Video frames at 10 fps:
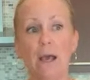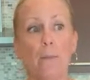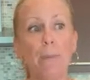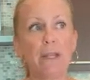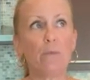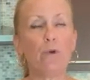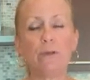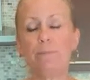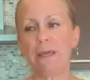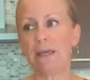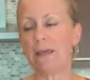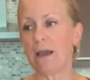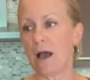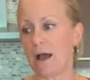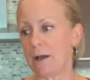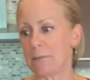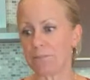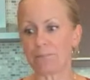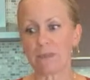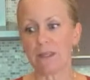But it would be
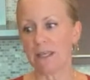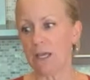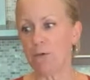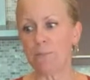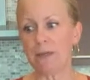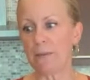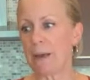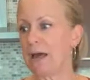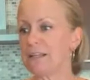about